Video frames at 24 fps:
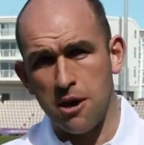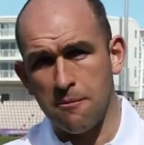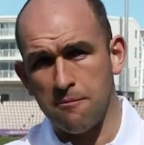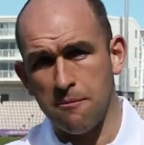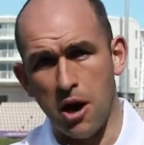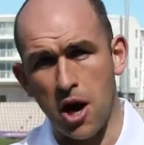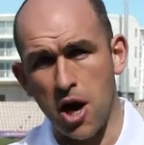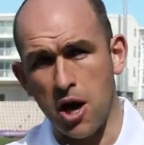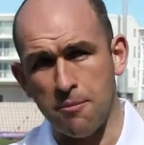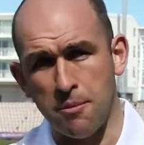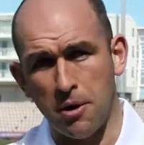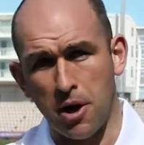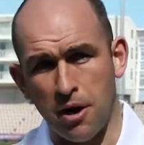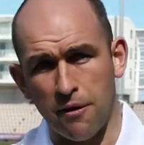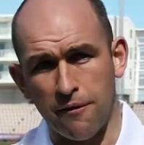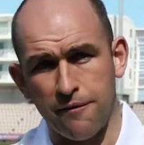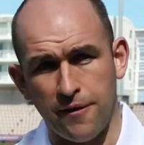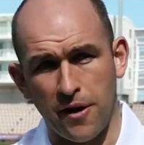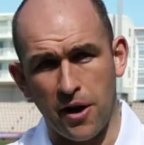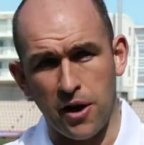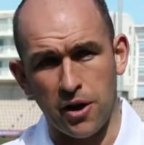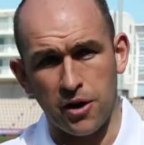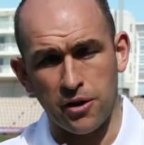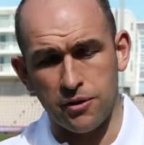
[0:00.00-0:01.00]
mobile
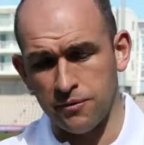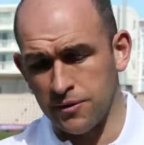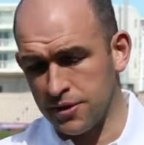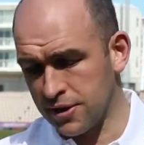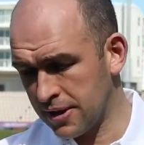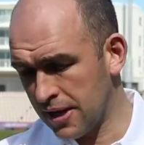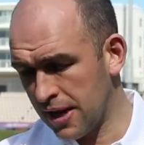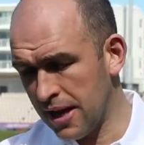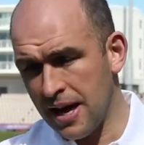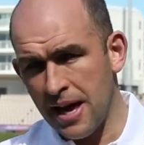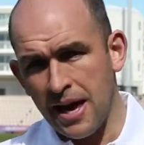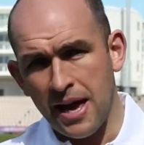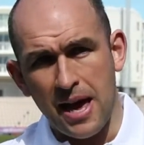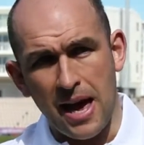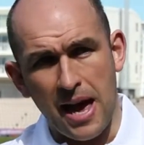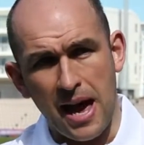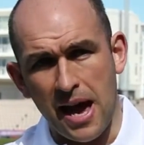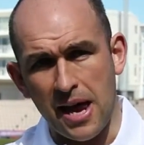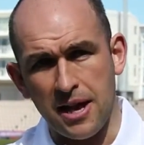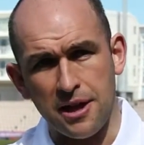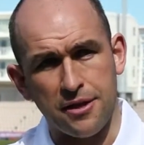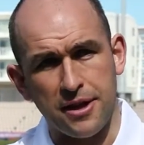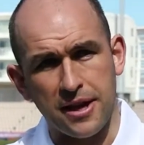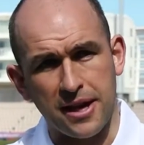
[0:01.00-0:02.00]
phones,
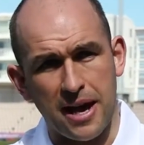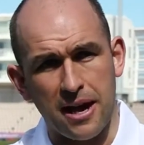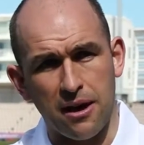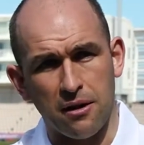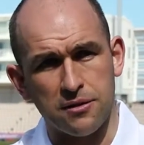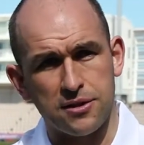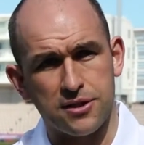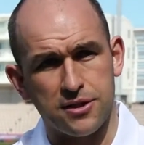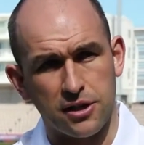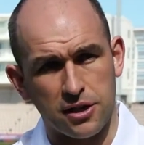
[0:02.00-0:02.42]
anything else